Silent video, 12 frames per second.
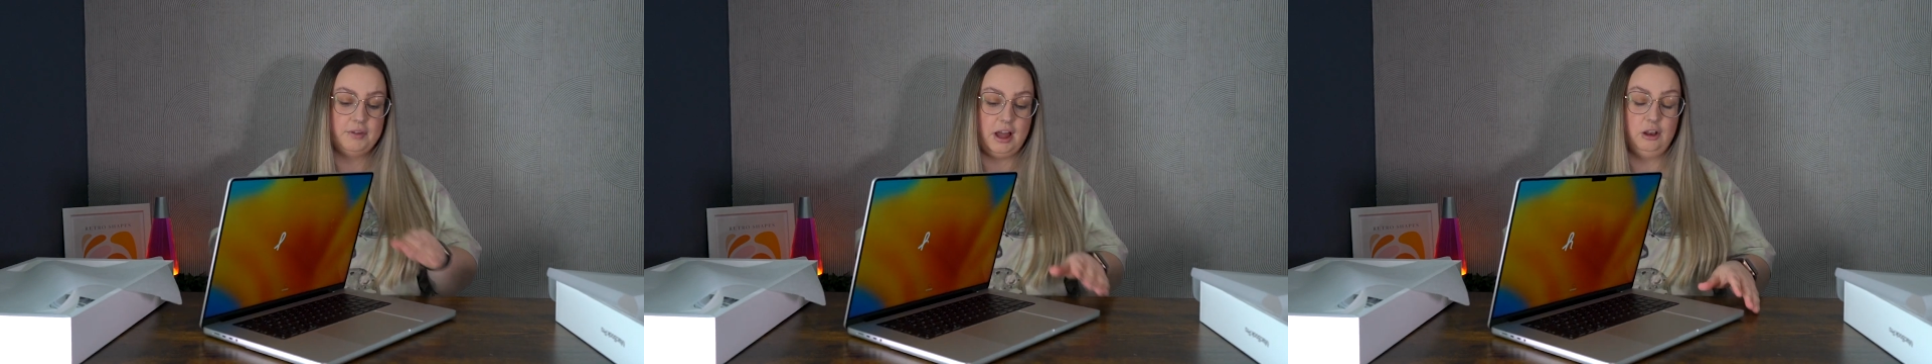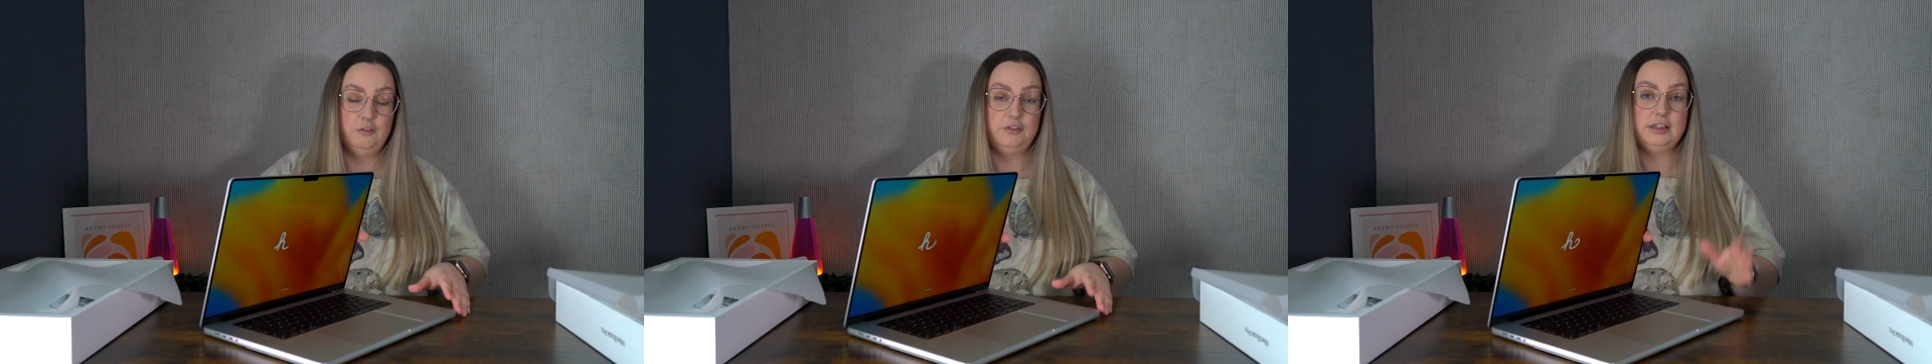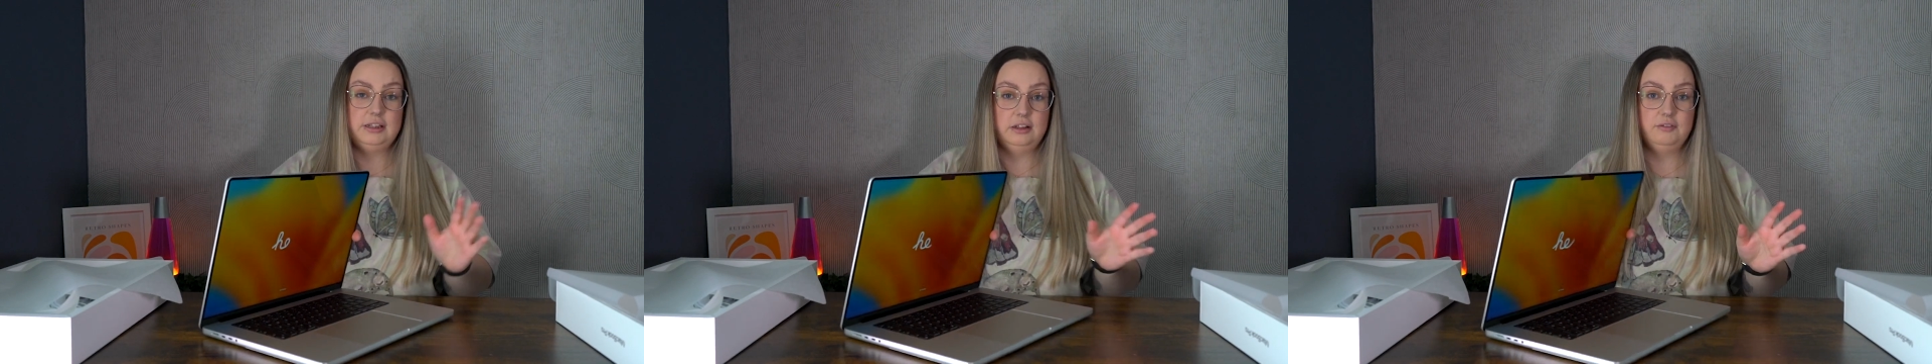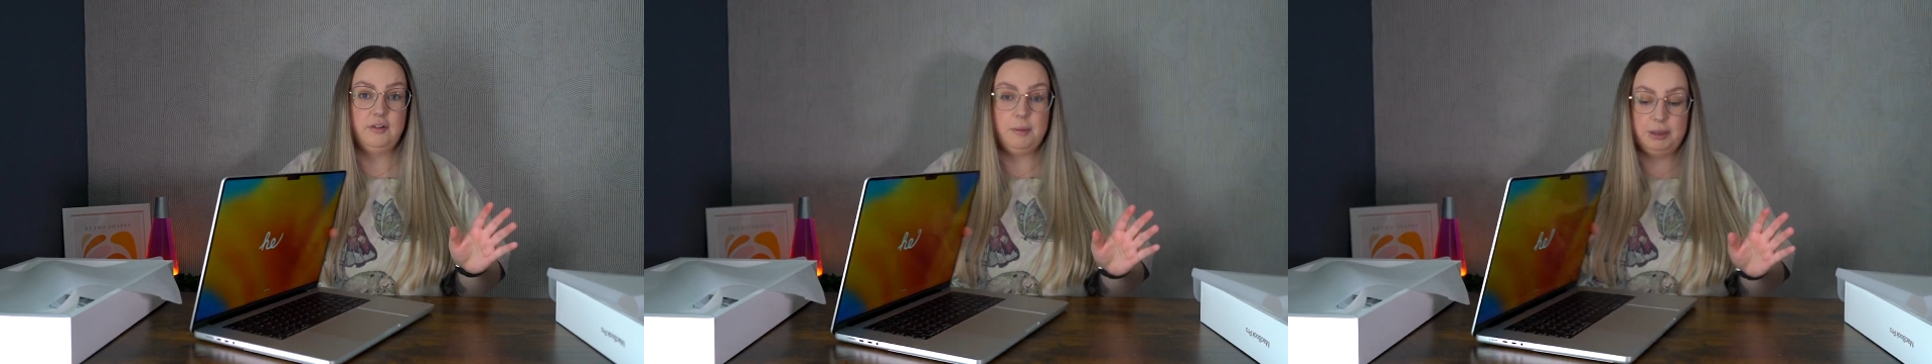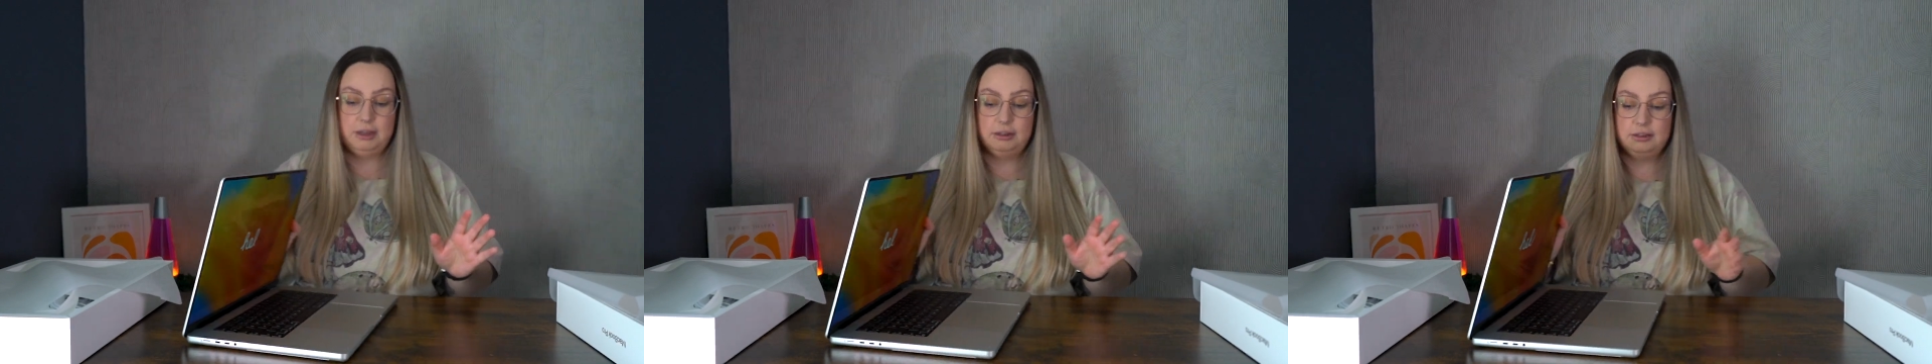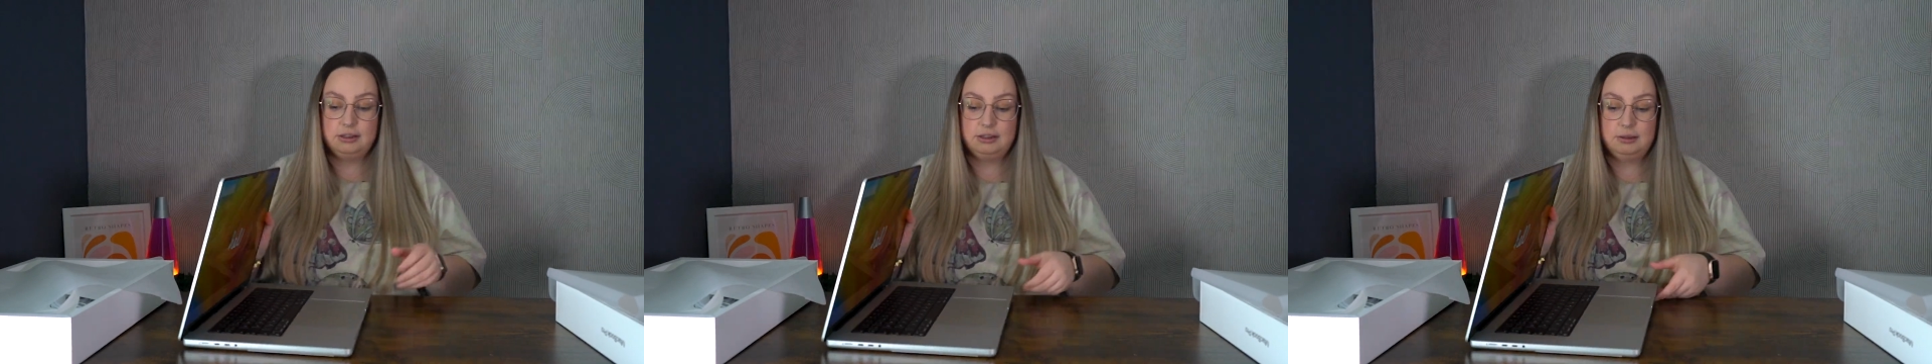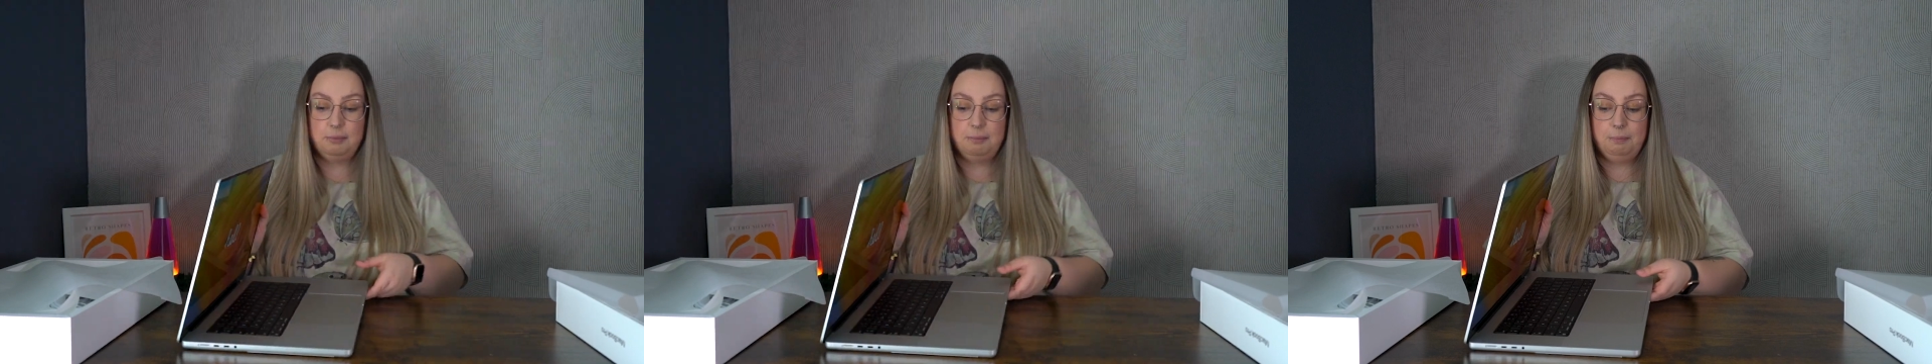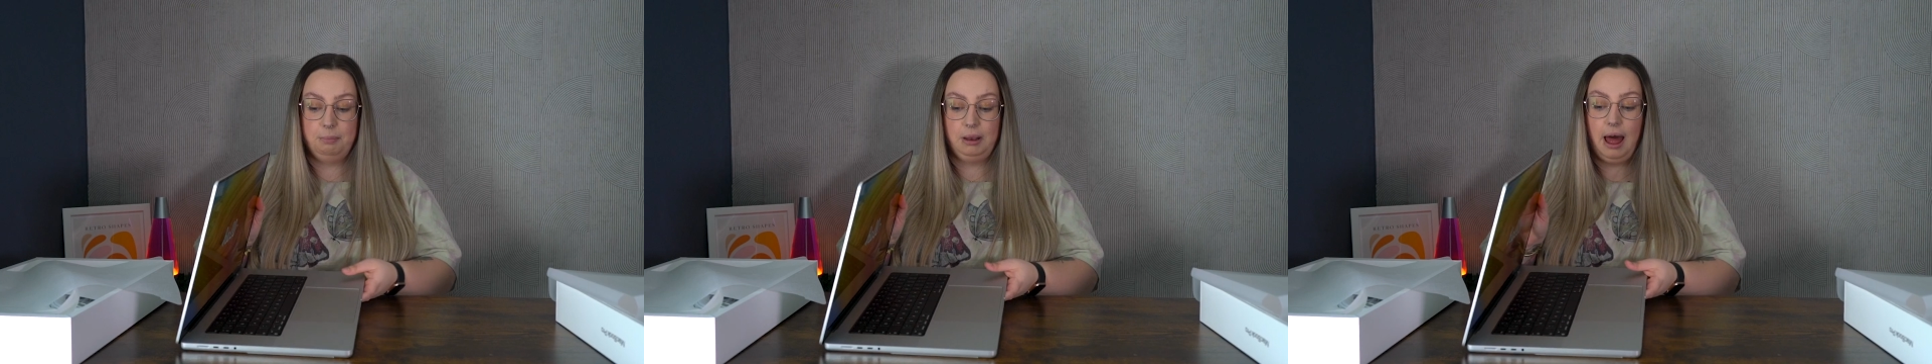I love the silver because the
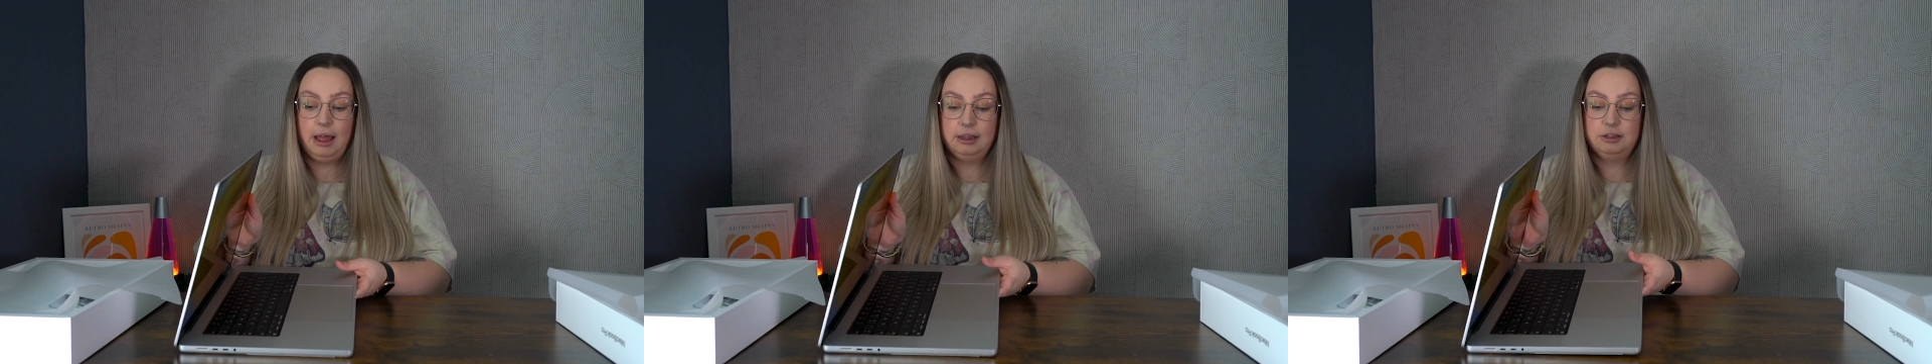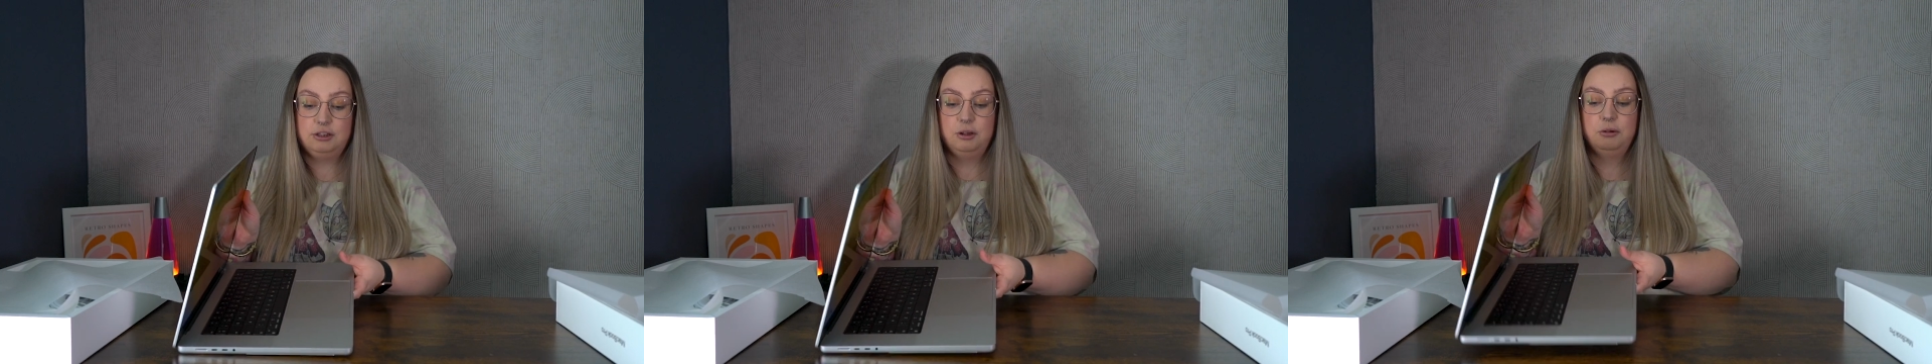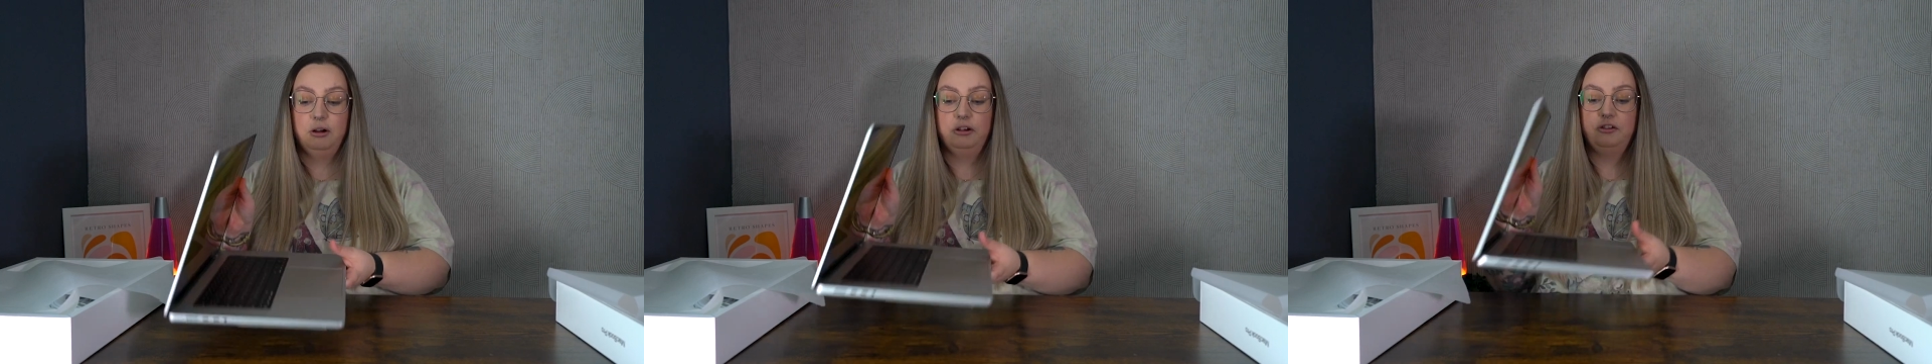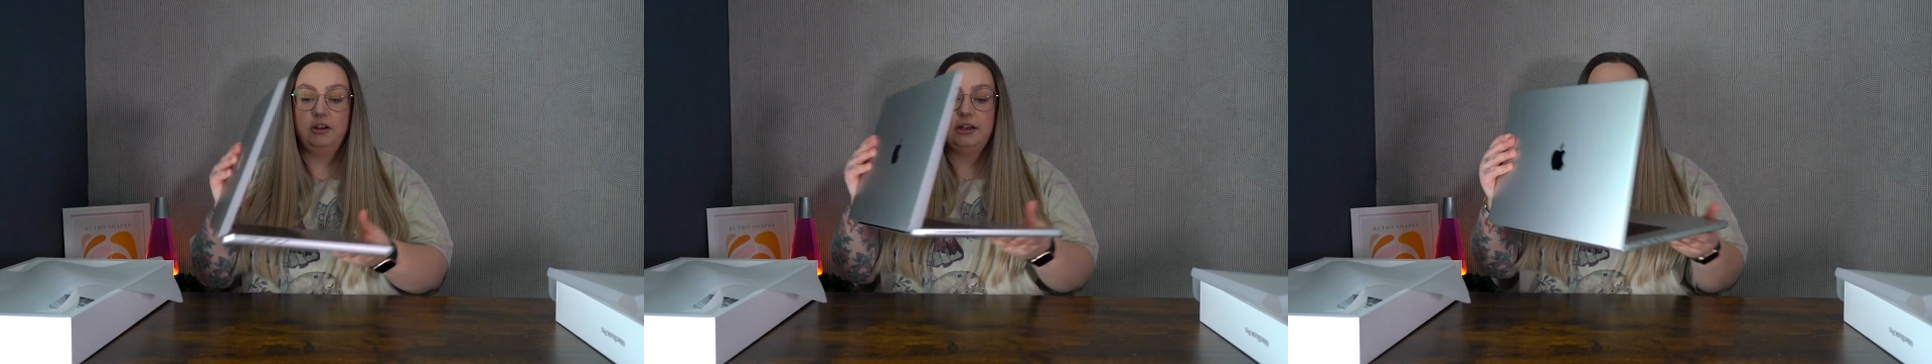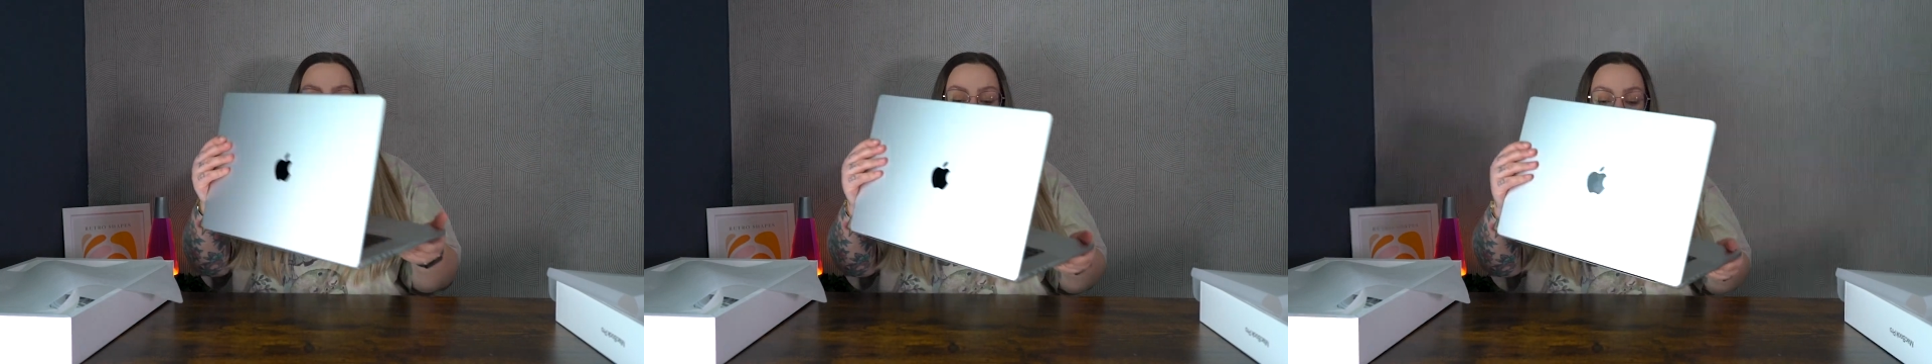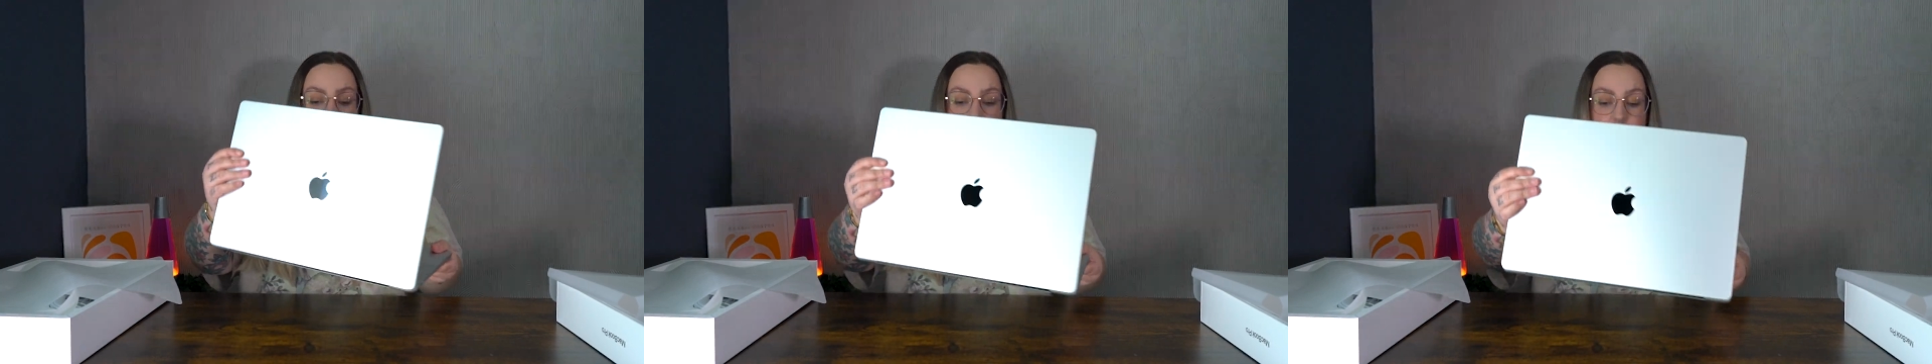black is so contrasted.